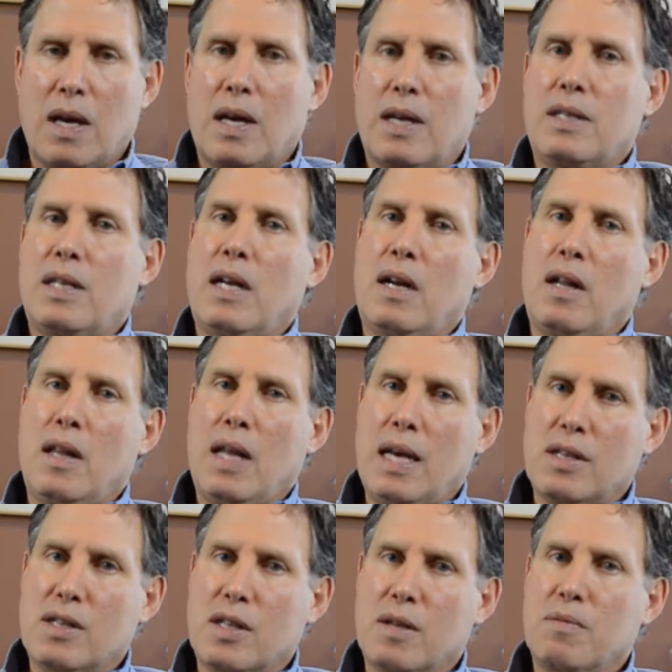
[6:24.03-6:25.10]
And then I'll
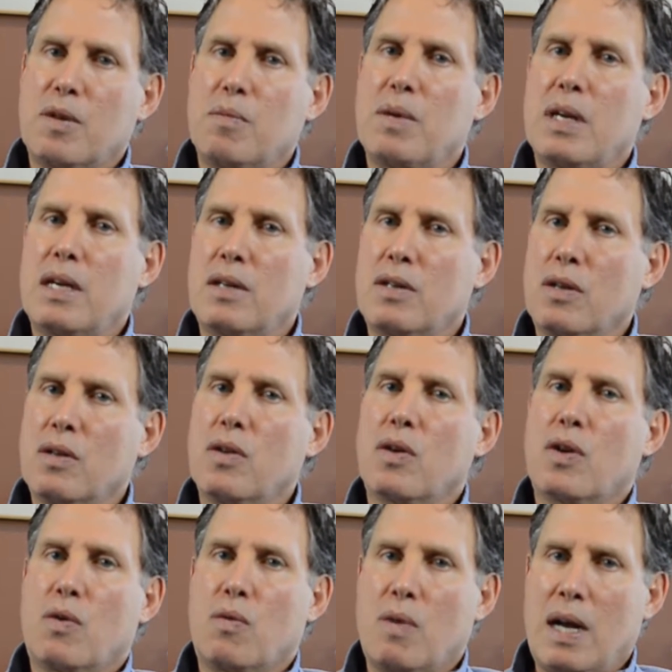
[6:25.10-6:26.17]
ask them to begin to look
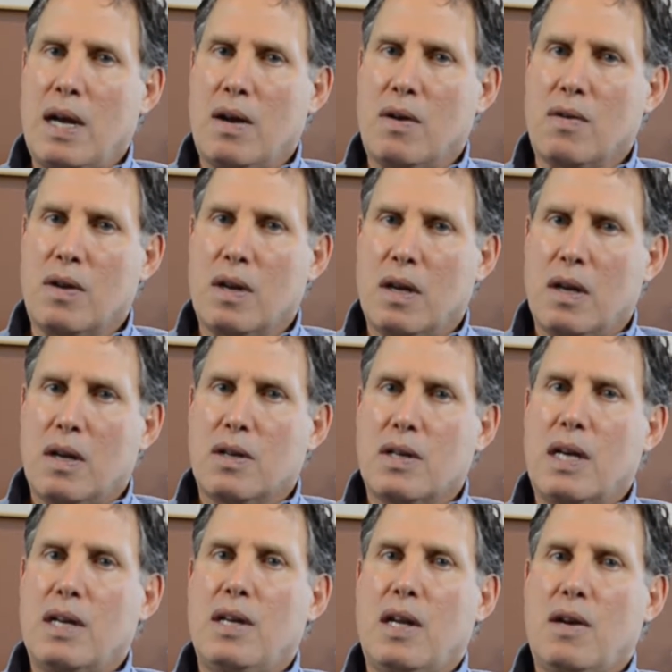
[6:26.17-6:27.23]
around to
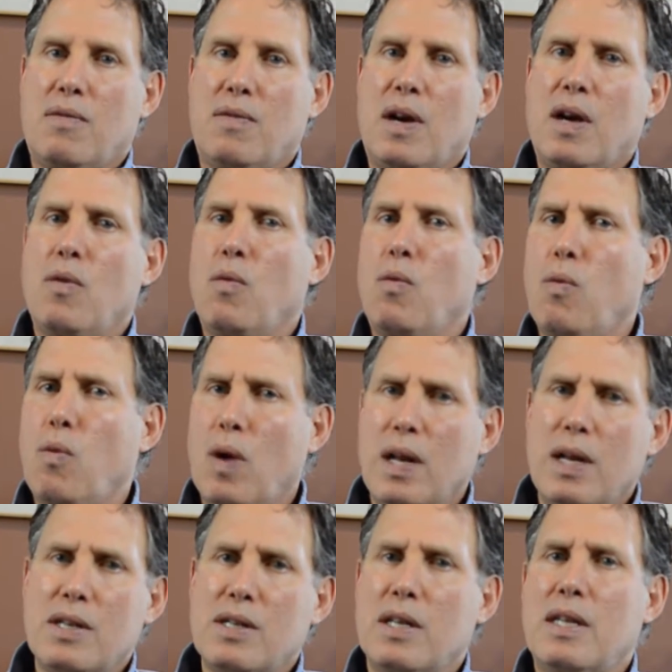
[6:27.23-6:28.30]
identify what
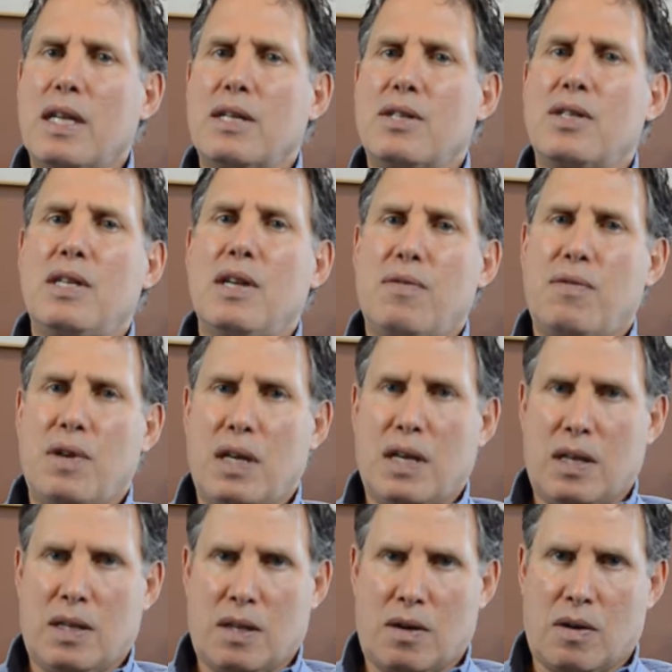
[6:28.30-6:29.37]
is it that's different
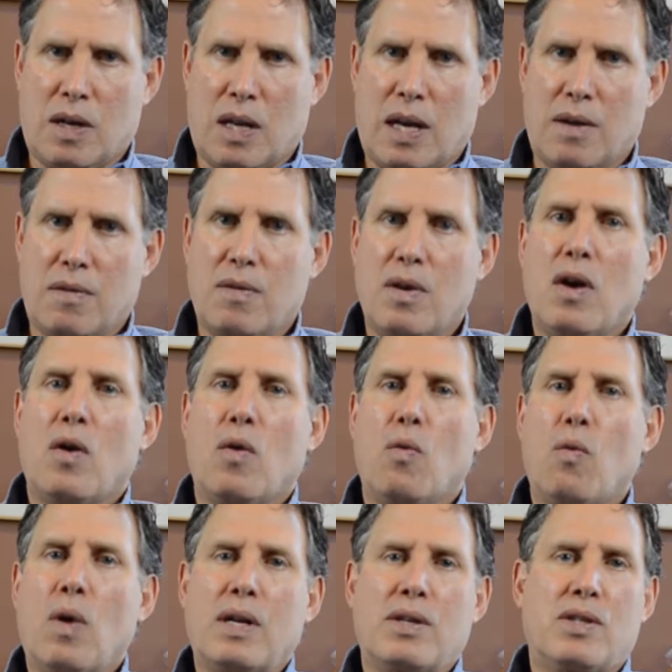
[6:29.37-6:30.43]
in their life
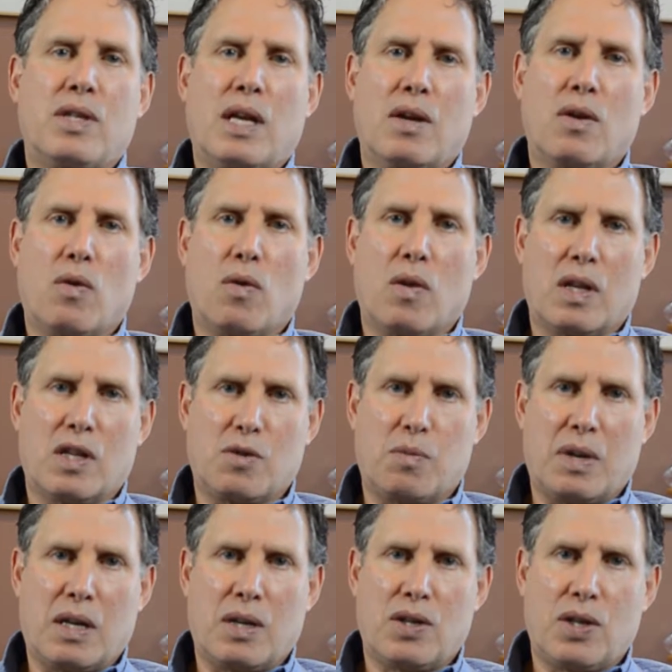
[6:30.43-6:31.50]
once that goal has
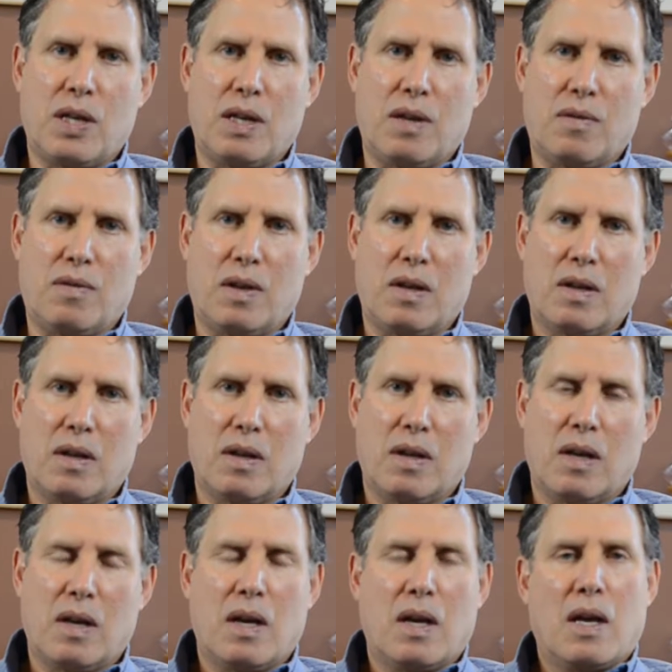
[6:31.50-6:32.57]
been achieved.
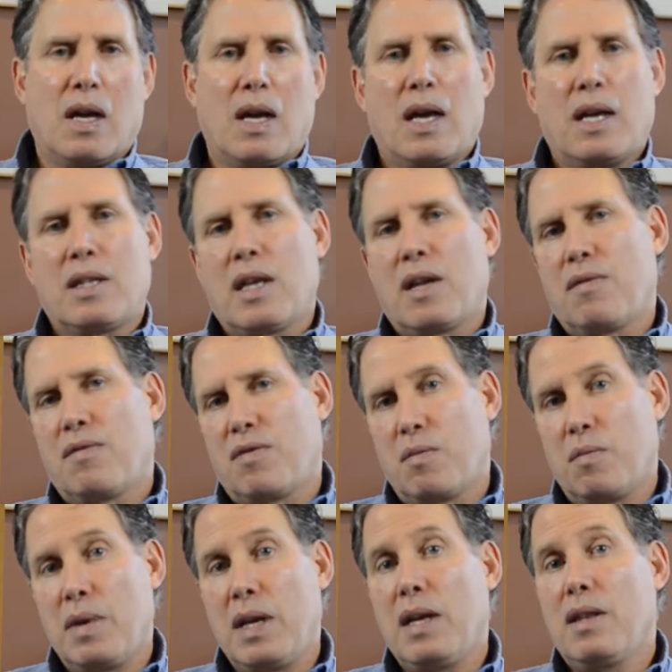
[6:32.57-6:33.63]
And then for
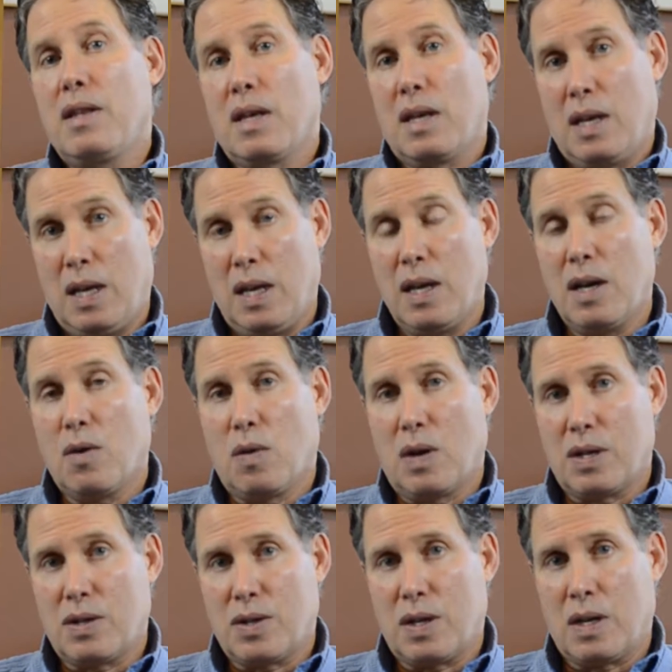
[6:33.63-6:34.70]
me, the key
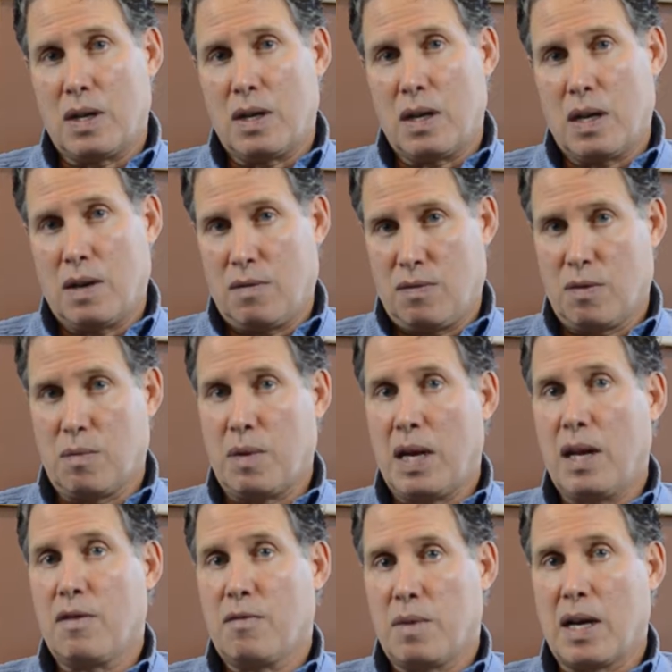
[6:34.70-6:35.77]
question, and for
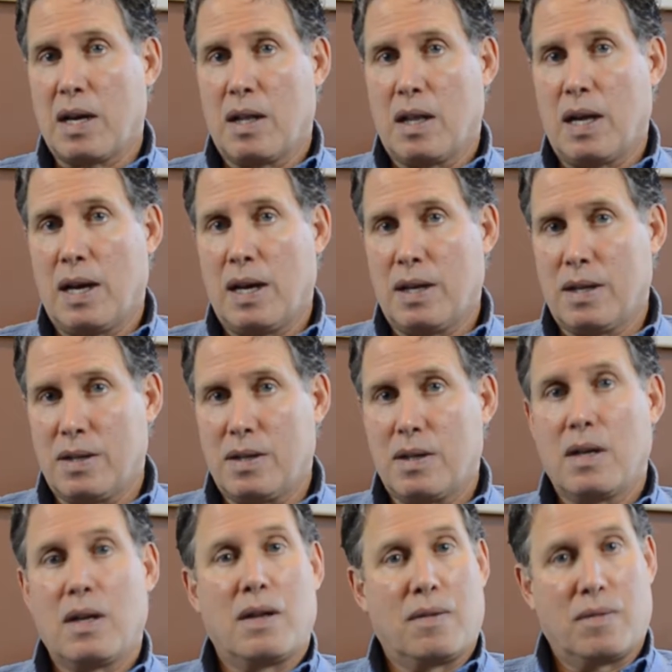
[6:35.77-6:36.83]
many of my clients
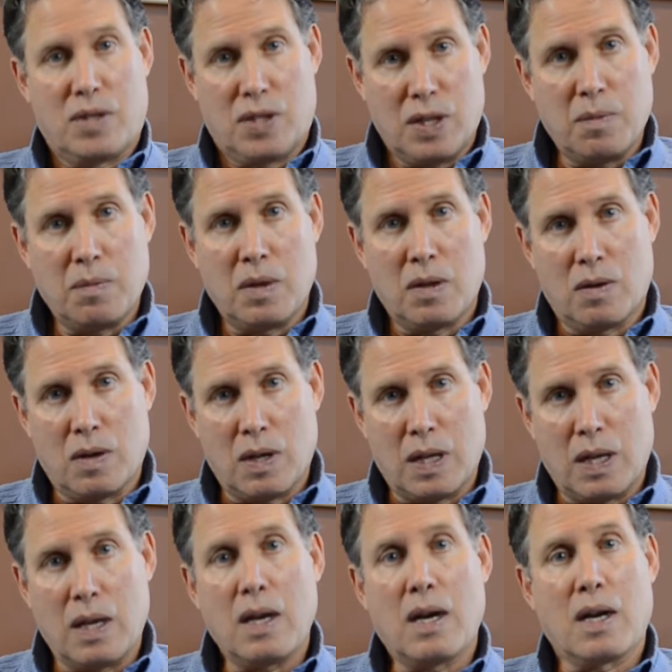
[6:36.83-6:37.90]

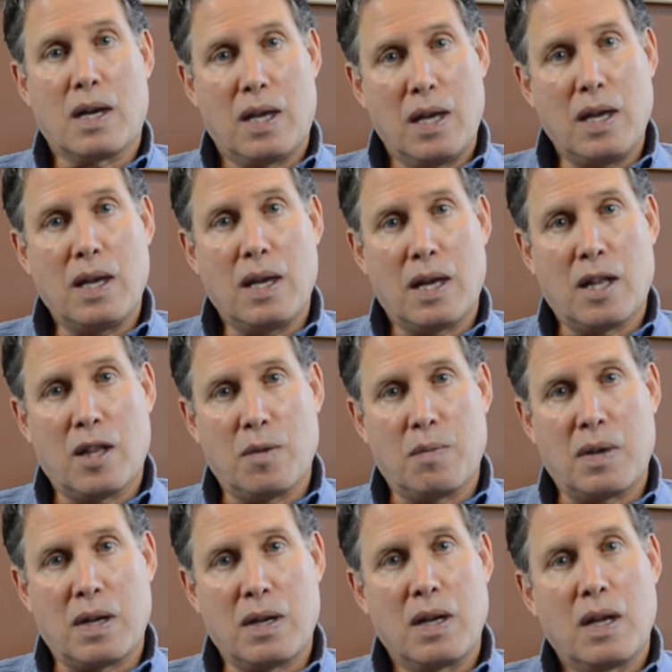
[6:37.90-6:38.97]
similarly a key
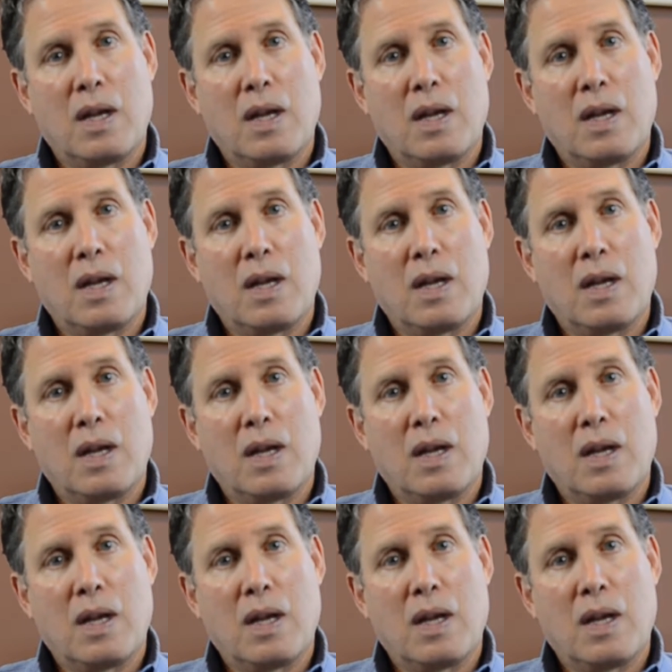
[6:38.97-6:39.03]
element,